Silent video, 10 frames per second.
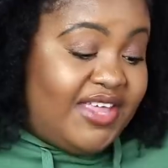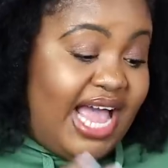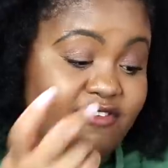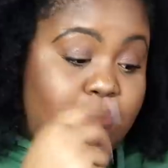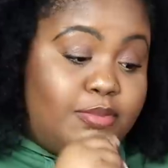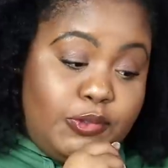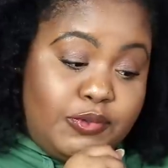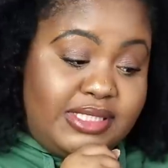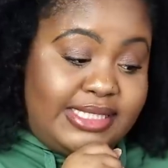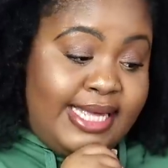They have a
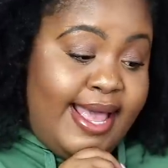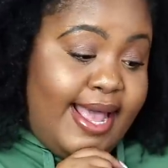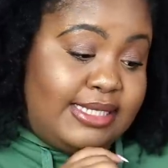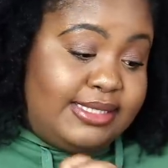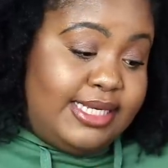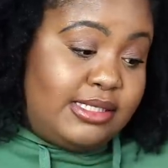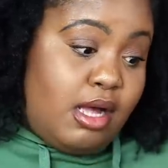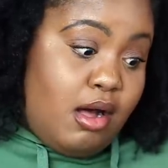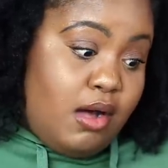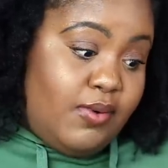mousse, and Sis
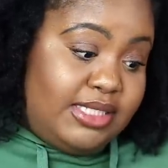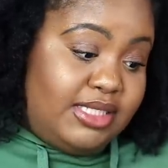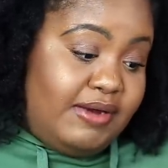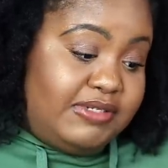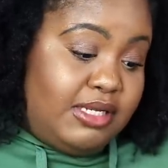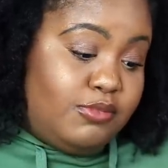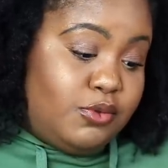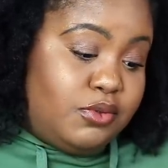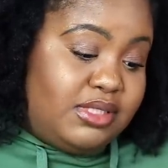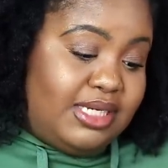always loves a mousse,